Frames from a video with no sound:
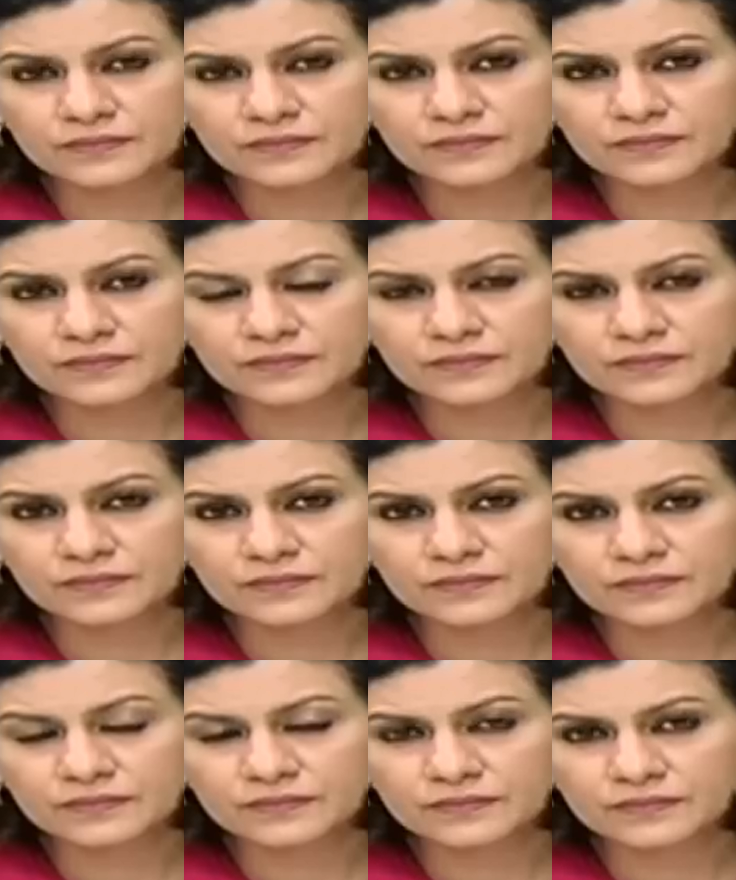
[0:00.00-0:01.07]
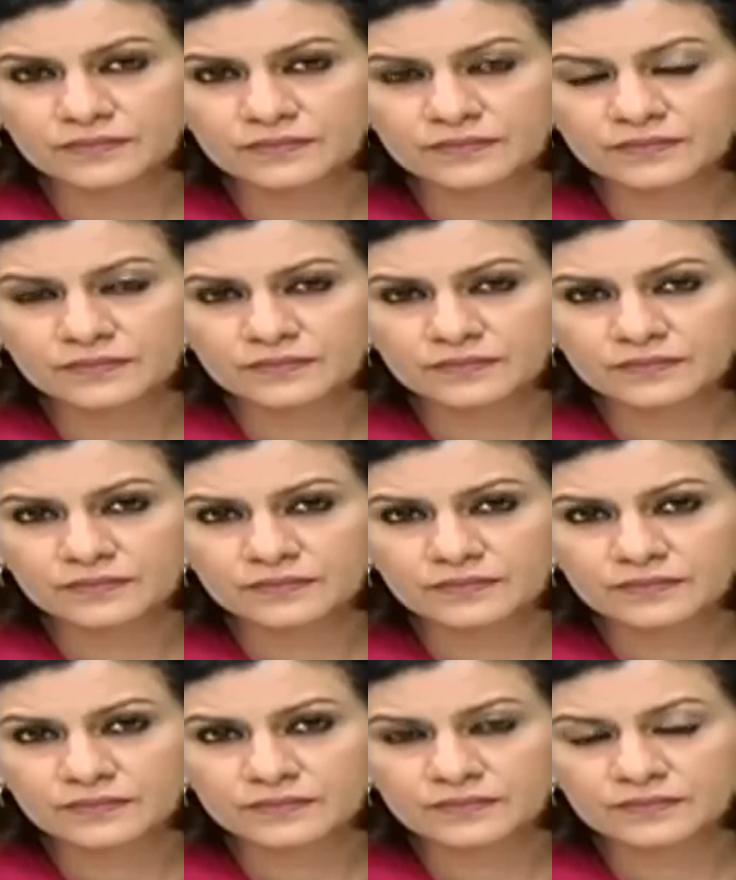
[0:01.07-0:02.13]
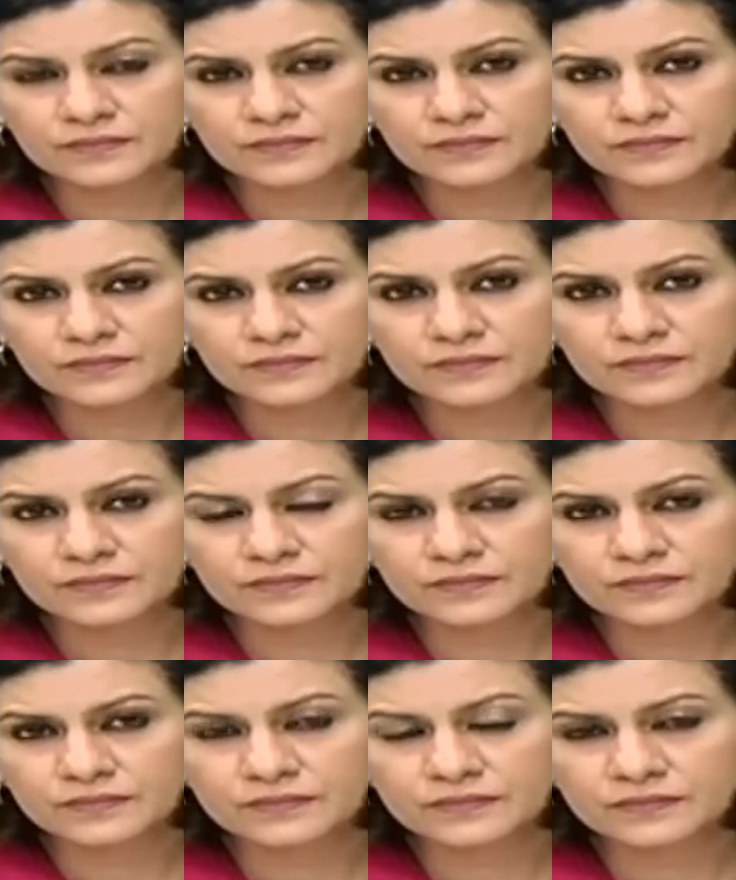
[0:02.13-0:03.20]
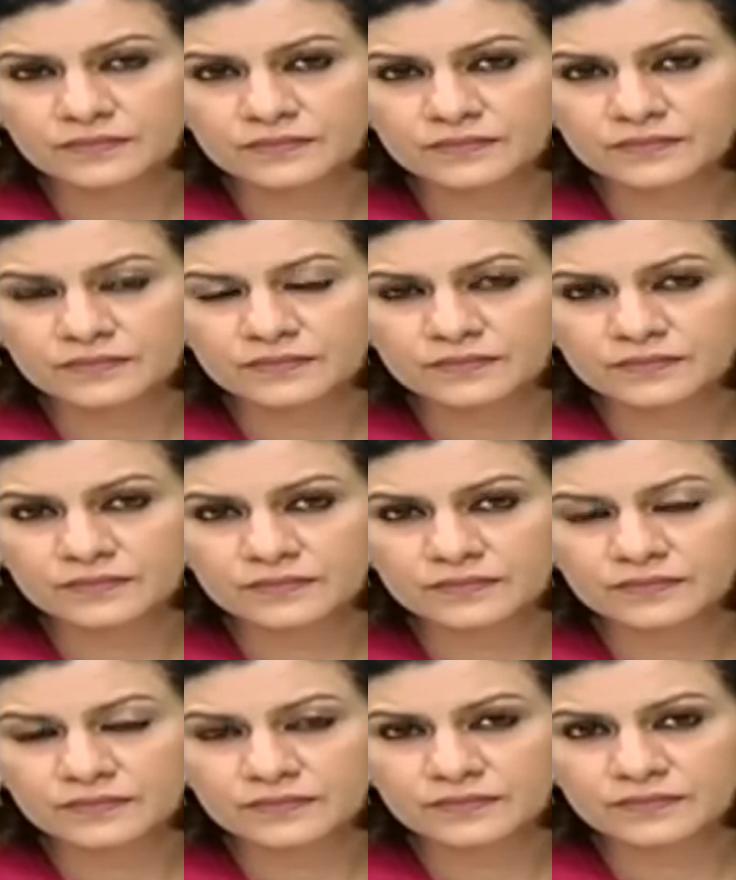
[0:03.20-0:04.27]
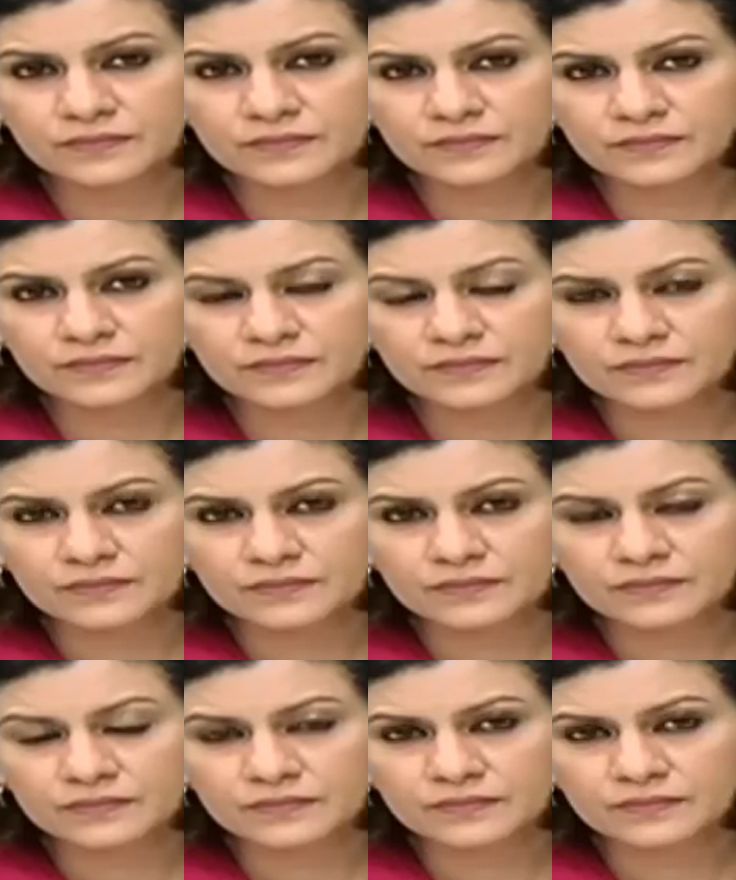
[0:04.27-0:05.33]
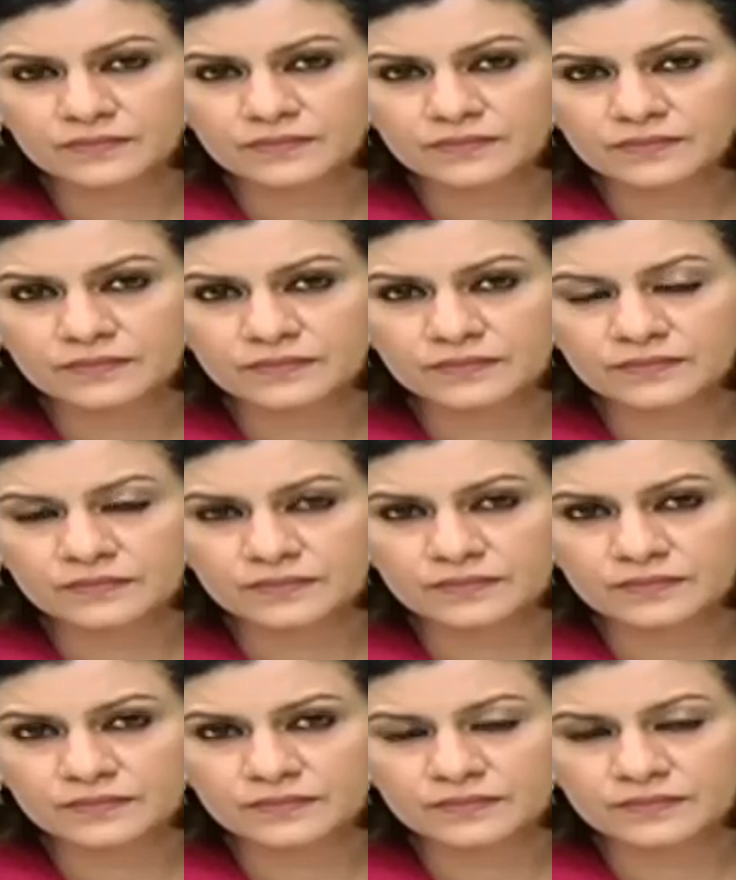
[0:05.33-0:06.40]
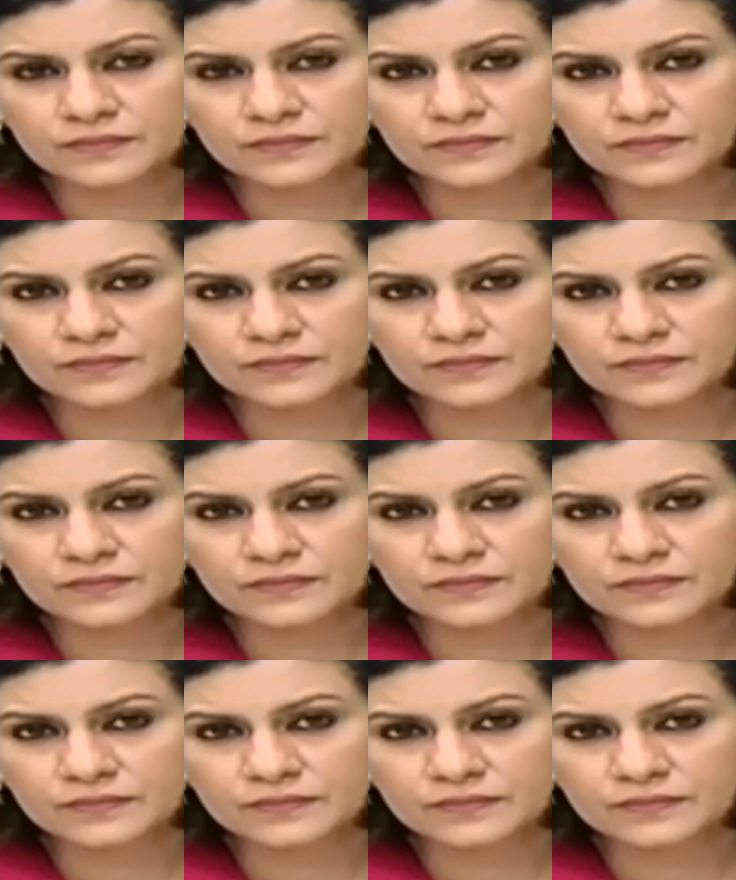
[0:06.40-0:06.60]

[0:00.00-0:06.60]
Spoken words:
(not speaking)